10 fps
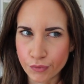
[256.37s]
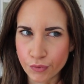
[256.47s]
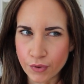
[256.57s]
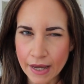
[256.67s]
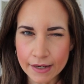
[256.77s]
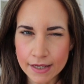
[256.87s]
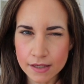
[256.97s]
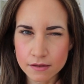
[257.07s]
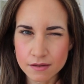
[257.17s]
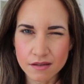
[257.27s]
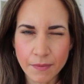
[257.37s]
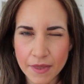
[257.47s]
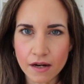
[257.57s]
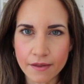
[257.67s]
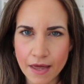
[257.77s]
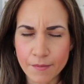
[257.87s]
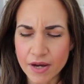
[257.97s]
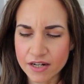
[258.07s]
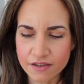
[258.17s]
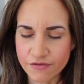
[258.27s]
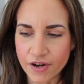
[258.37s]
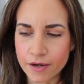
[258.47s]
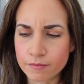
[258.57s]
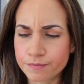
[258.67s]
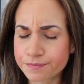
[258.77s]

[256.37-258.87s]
Organics, something like that, Maddox Farm,